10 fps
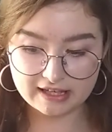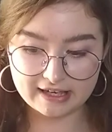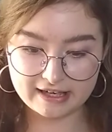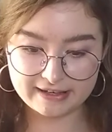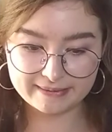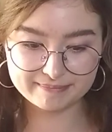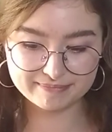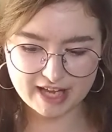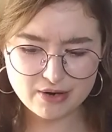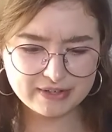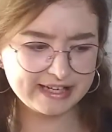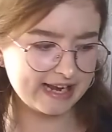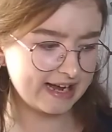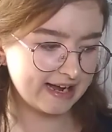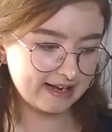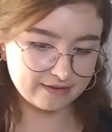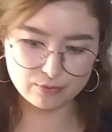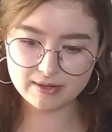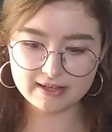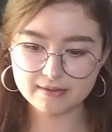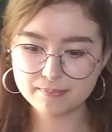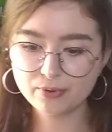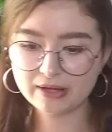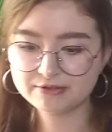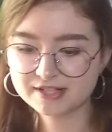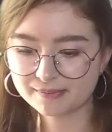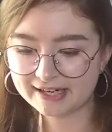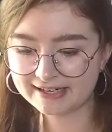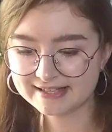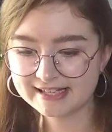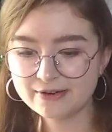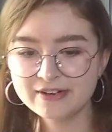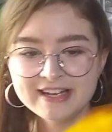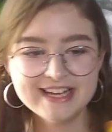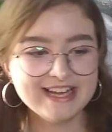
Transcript: However, yeah, we'll pull out some cards now,